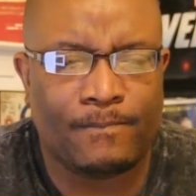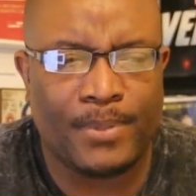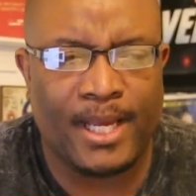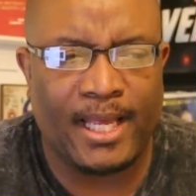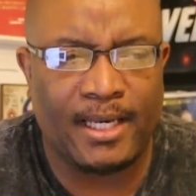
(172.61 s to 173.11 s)

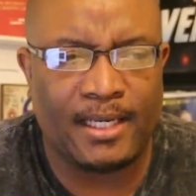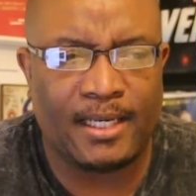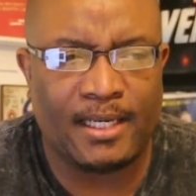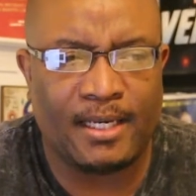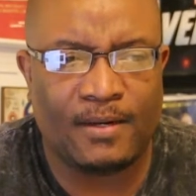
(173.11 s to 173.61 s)
But
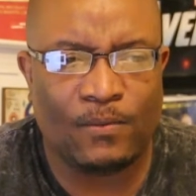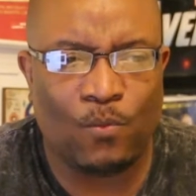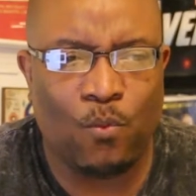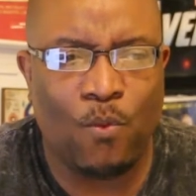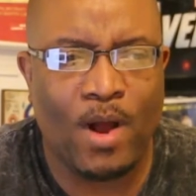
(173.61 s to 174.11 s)

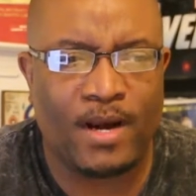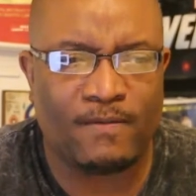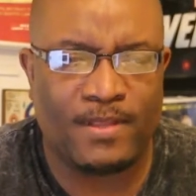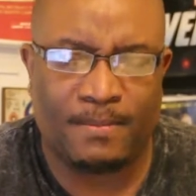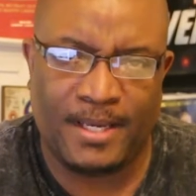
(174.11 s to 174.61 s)
one
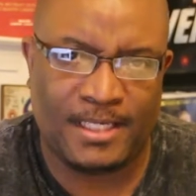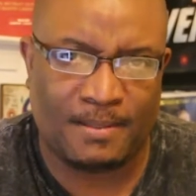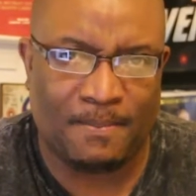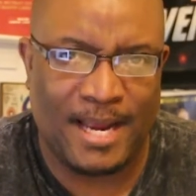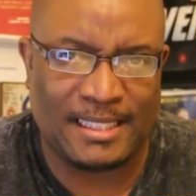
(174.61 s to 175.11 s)
of them gets a
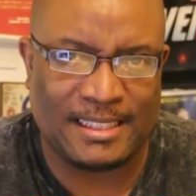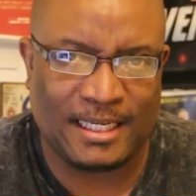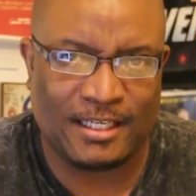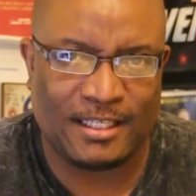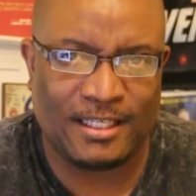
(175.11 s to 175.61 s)

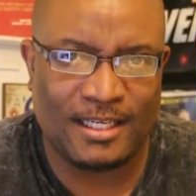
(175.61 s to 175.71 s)
bicycle